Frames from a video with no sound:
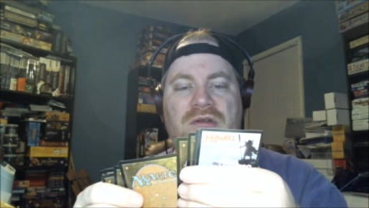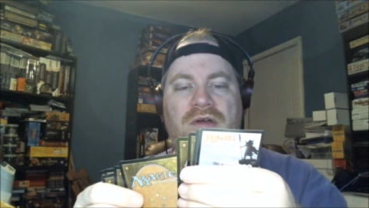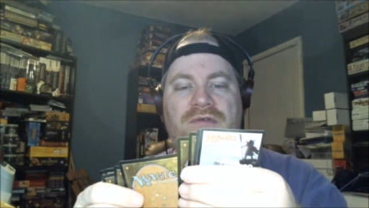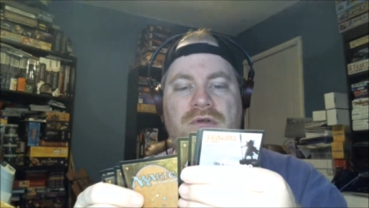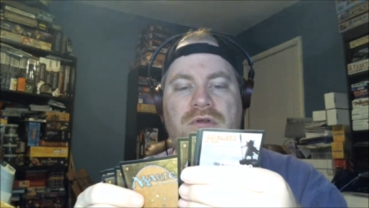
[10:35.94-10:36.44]
of
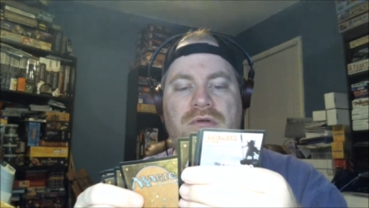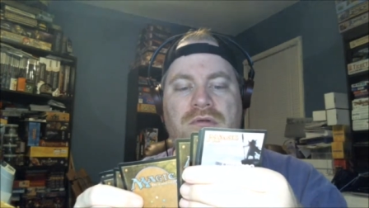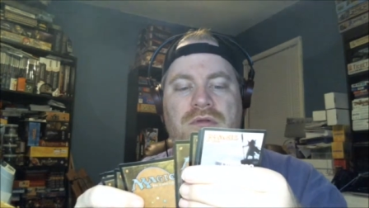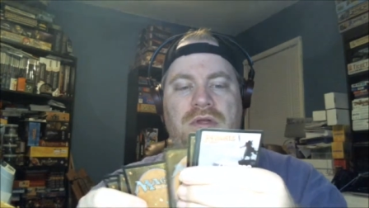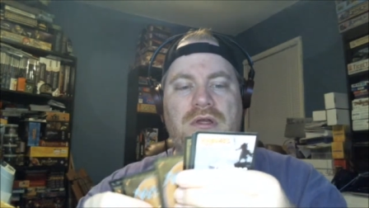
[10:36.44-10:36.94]

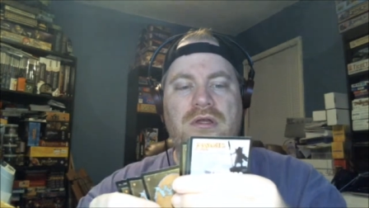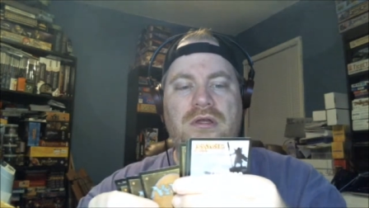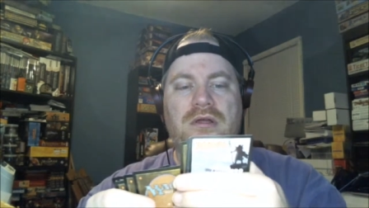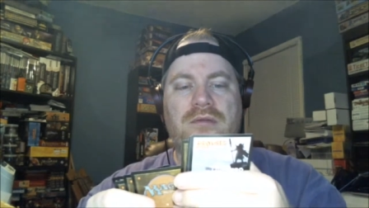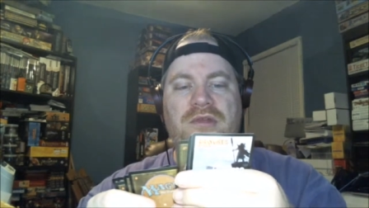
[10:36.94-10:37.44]
Gudul,
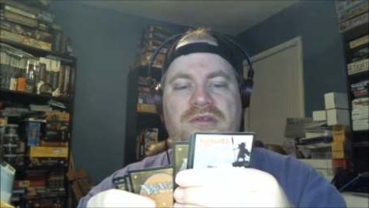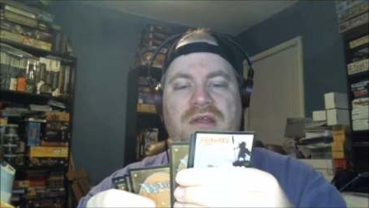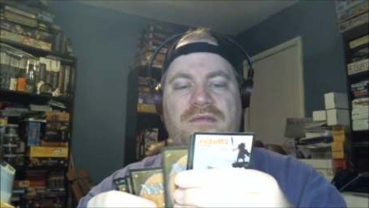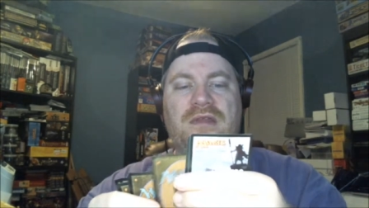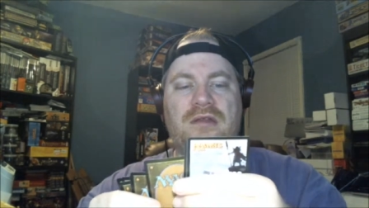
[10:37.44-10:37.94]
Mystic
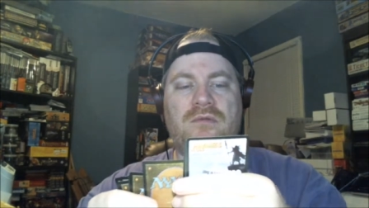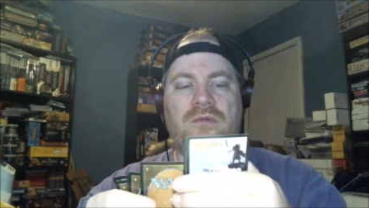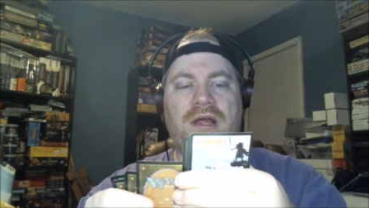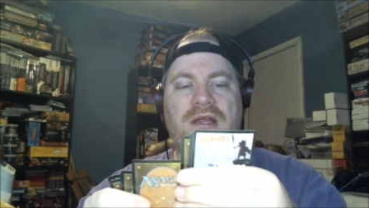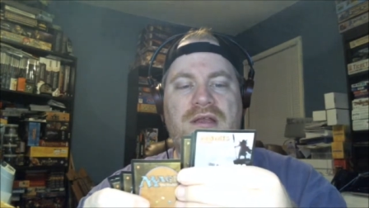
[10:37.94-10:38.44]
of the Hidden
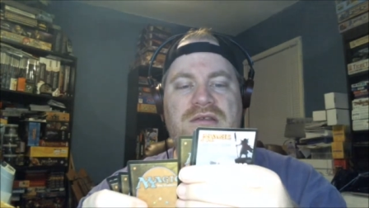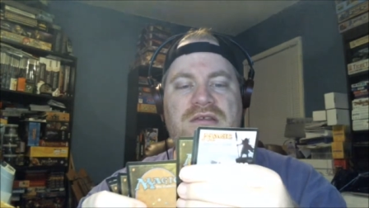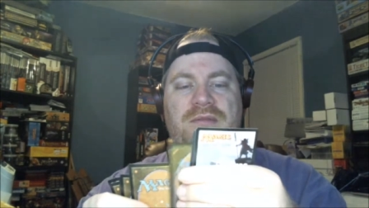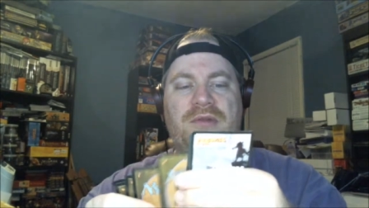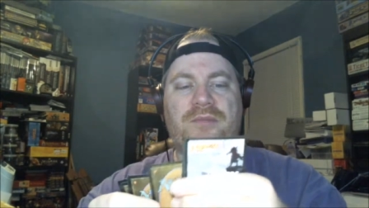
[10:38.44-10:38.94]
Way,
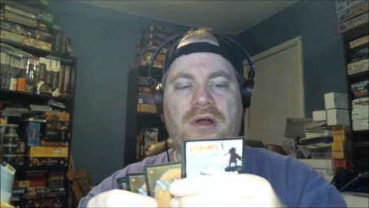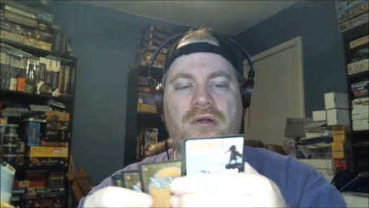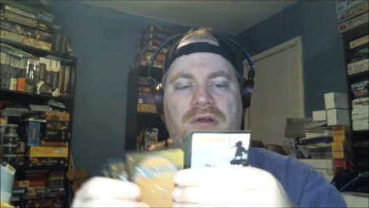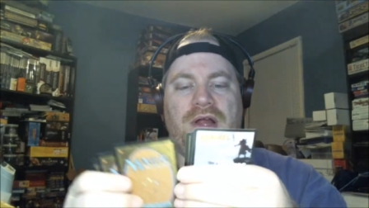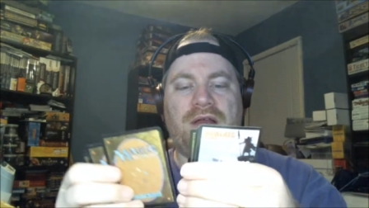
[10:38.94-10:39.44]
Summit
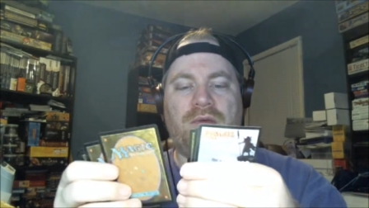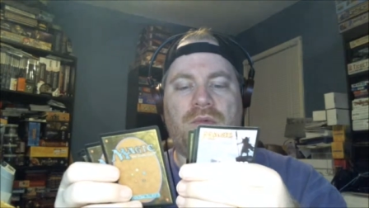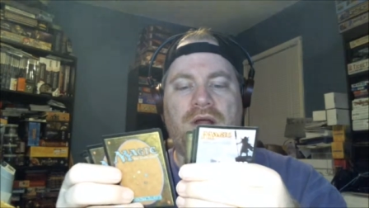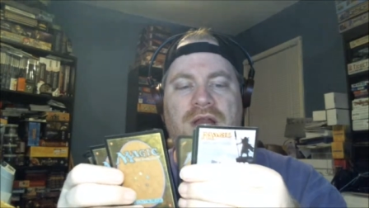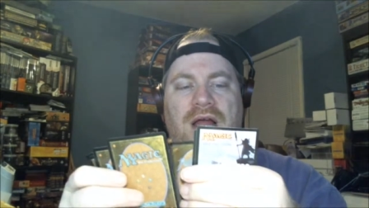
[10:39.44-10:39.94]
Prowler, and a
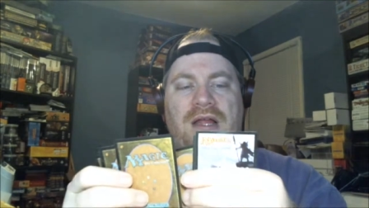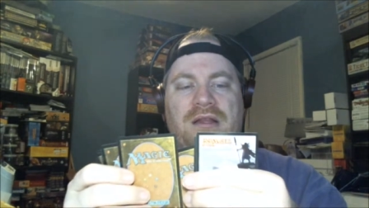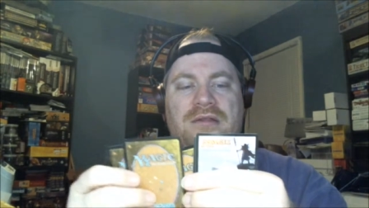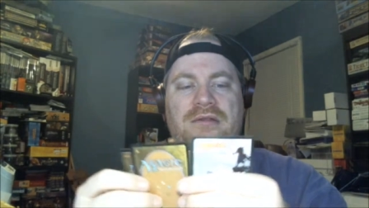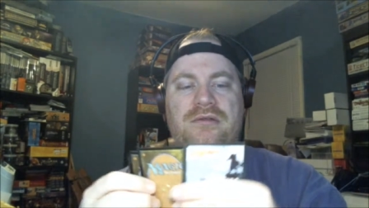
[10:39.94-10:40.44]
Rugged
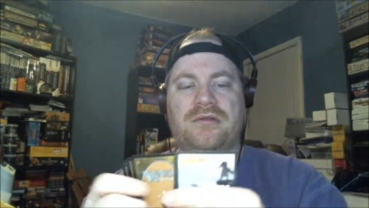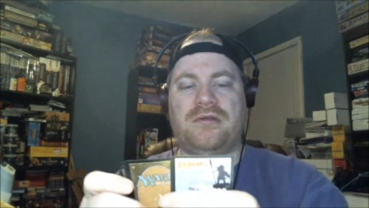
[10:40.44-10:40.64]
Highlands.